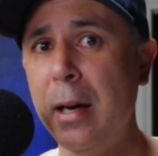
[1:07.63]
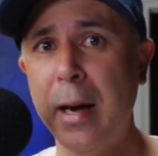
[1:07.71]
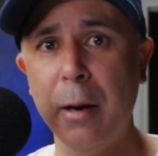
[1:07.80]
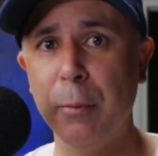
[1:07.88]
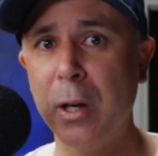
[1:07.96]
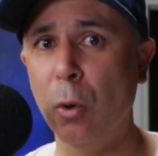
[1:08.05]

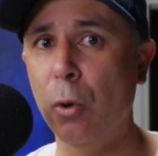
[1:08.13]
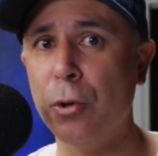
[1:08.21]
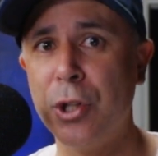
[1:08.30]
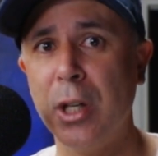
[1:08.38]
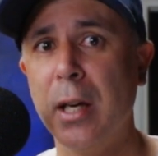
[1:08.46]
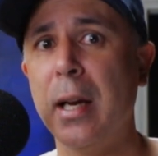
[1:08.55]
and
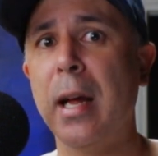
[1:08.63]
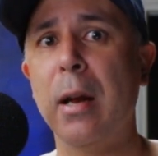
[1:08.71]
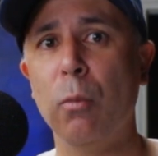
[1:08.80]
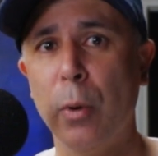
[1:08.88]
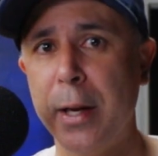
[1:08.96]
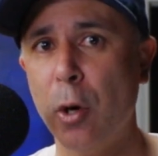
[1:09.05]
relaunching it
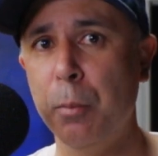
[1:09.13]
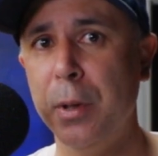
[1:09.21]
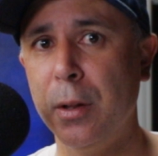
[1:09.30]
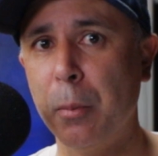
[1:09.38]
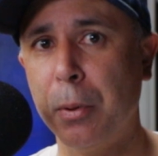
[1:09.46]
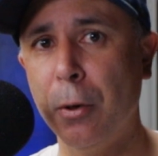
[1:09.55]
and
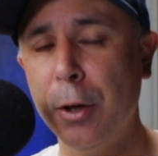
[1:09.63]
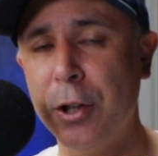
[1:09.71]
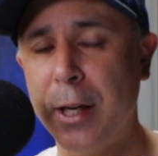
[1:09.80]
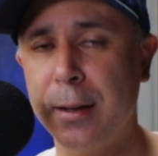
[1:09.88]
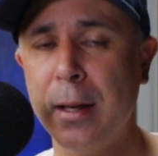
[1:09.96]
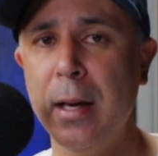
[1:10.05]
reopening the
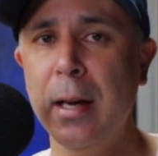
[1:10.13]
project.